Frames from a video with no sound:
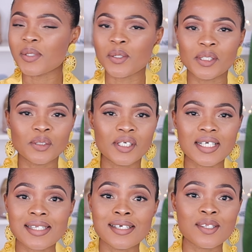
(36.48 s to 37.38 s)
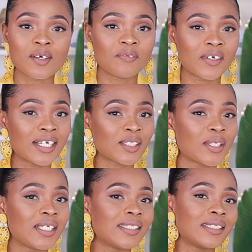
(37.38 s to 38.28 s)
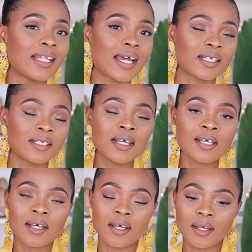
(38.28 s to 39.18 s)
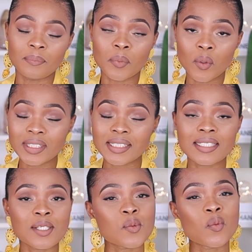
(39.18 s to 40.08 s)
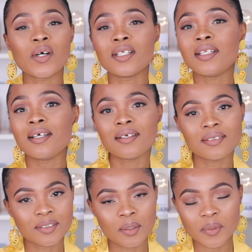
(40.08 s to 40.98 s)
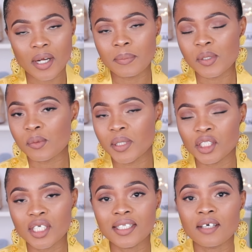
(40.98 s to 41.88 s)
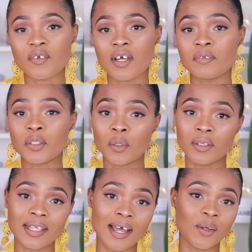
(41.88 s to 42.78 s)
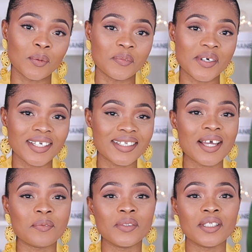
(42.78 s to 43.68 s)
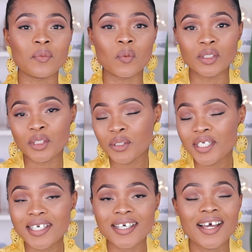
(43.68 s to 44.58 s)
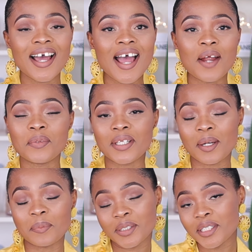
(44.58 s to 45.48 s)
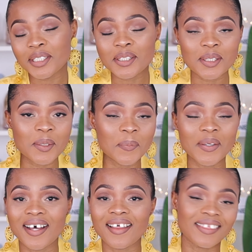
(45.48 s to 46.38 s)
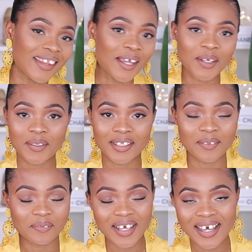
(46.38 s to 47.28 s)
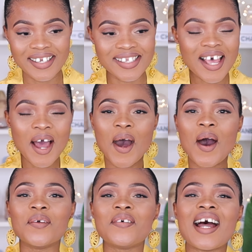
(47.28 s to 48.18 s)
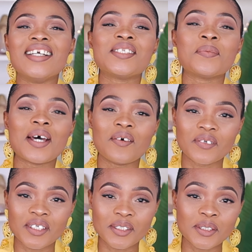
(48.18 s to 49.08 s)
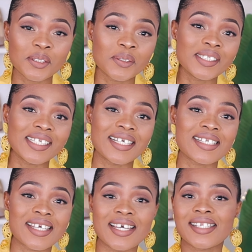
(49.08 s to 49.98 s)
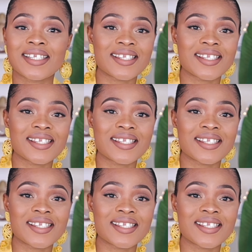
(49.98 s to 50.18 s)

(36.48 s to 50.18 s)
video interesting, don't forget to hit that like uh, button as well, subscribing to my channel if you haven't done that already. I really want you here. I really appreciate your support. Thank you in advance. All right, so without further ado, let's get